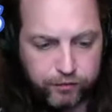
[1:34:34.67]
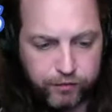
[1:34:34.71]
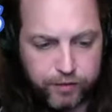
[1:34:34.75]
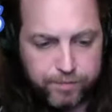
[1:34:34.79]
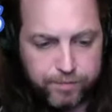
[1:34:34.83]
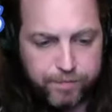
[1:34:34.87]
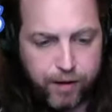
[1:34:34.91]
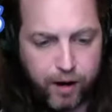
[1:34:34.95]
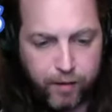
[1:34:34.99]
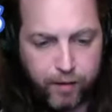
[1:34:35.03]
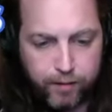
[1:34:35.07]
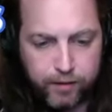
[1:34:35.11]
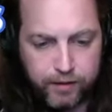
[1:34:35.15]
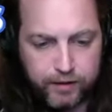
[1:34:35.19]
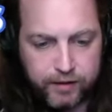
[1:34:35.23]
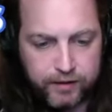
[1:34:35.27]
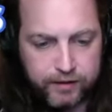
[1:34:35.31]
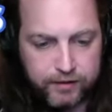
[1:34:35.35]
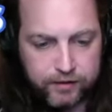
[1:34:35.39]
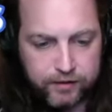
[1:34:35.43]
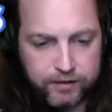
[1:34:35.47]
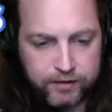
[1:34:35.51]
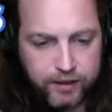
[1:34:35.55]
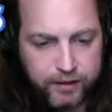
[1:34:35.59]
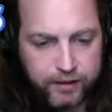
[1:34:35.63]

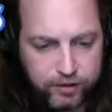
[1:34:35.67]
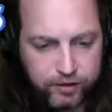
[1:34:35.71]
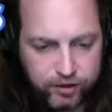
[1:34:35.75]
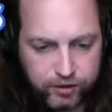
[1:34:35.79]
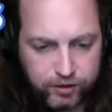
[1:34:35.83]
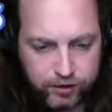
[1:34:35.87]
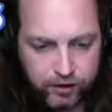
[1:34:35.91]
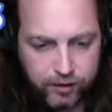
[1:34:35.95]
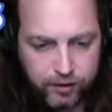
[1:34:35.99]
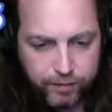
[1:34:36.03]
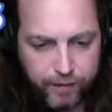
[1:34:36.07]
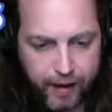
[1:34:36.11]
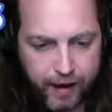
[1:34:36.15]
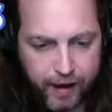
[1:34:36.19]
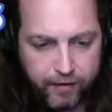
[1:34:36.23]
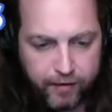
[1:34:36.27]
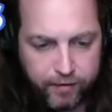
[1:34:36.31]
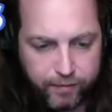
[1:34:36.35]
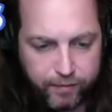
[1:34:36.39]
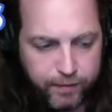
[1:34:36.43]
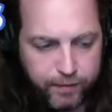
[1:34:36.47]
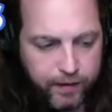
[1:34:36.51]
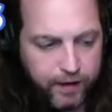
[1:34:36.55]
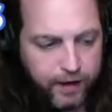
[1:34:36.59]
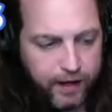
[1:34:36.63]
Republicans said shit about
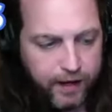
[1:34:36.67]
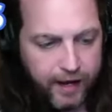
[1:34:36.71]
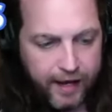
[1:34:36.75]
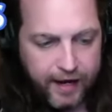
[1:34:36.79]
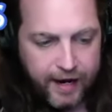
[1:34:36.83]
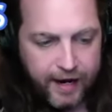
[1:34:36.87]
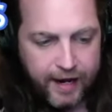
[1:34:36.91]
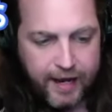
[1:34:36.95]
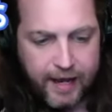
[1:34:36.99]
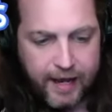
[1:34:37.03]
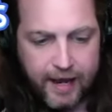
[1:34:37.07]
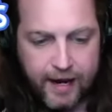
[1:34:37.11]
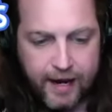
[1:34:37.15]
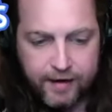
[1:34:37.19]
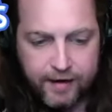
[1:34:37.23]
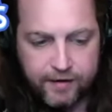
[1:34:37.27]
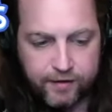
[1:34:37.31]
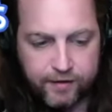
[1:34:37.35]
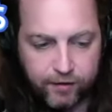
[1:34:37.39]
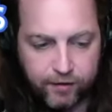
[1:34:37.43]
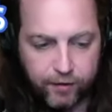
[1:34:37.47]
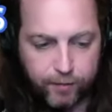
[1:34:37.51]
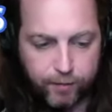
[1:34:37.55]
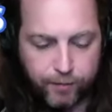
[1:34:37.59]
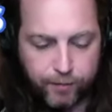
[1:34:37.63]
him, and I hated
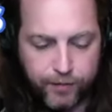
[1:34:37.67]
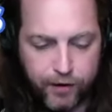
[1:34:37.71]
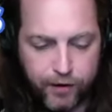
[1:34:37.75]
them.